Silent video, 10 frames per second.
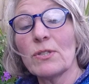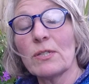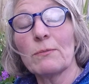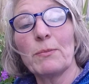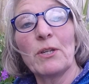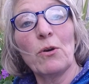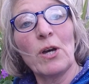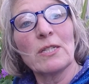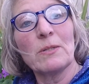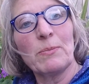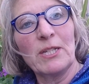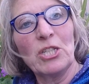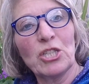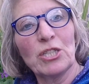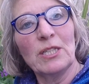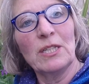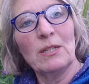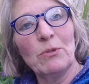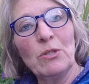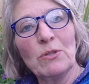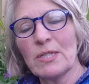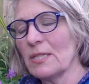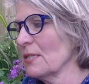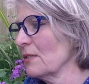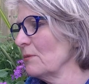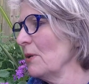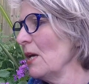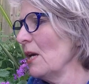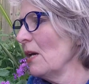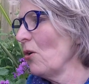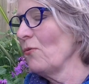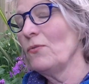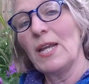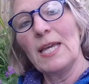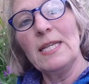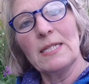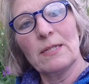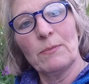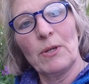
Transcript: There's been quite a depletion in the immune system of late.